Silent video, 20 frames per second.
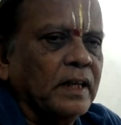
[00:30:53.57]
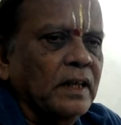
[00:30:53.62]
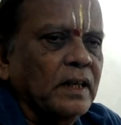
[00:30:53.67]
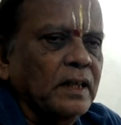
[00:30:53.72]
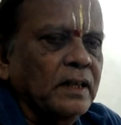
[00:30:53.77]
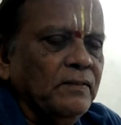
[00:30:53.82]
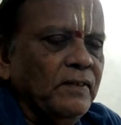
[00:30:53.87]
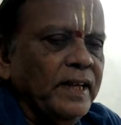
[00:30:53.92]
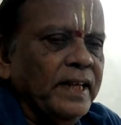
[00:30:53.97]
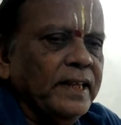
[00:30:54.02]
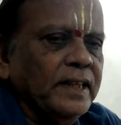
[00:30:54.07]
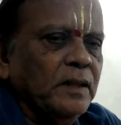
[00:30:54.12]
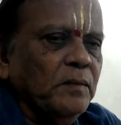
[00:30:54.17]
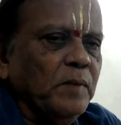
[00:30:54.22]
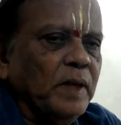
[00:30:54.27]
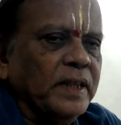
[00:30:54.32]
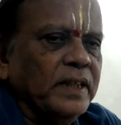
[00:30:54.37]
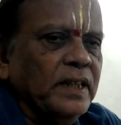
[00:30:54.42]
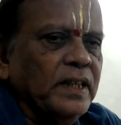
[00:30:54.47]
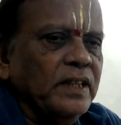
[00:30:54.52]
where the
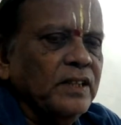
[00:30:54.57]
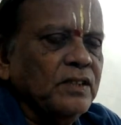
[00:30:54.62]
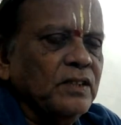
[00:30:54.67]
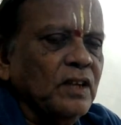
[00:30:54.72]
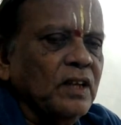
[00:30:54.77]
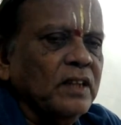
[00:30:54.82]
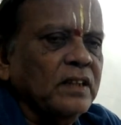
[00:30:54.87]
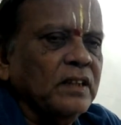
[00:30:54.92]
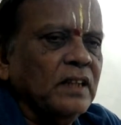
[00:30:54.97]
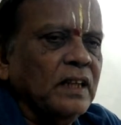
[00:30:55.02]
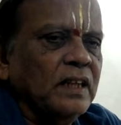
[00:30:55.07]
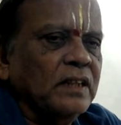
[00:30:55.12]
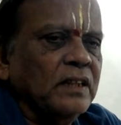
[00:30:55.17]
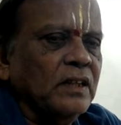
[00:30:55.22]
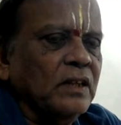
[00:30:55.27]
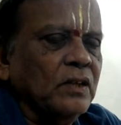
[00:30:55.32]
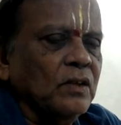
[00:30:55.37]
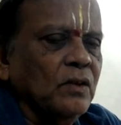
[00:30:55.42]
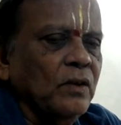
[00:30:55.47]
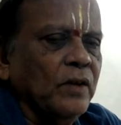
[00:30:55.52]
mother is not
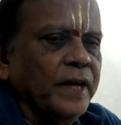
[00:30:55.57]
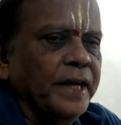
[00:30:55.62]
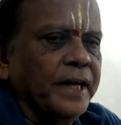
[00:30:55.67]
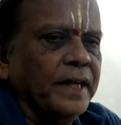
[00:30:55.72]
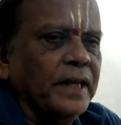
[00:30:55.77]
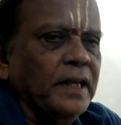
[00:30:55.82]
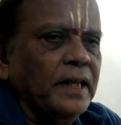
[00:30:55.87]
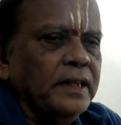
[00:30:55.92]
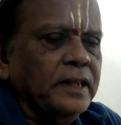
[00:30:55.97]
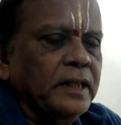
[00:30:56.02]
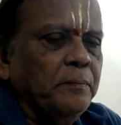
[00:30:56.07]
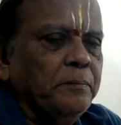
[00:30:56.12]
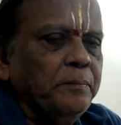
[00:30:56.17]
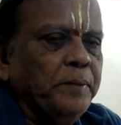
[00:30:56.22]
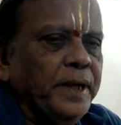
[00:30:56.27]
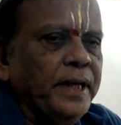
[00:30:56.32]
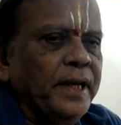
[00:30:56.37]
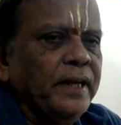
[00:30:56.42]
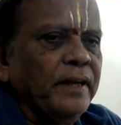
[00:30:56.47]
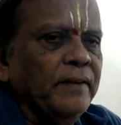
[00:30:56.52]
undergoing the
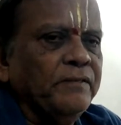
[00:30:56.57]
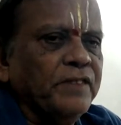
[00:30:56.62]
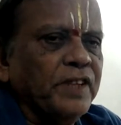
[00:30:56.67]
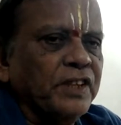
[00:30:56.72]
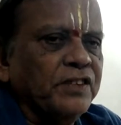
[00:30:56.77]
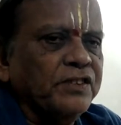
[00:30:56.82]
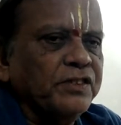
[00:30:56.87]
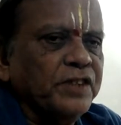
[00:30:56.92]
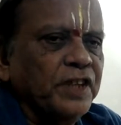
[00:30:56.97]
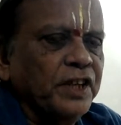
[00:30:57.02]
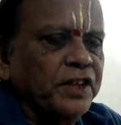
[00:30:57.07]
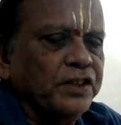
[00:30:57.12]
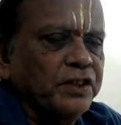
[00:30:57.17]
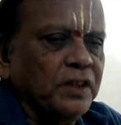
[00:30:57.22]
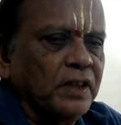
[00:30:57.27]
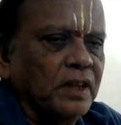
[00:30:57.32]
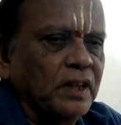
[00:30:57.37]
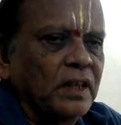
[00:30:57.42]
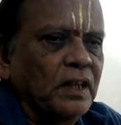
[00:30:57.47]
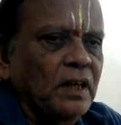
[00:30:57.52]
period of gestation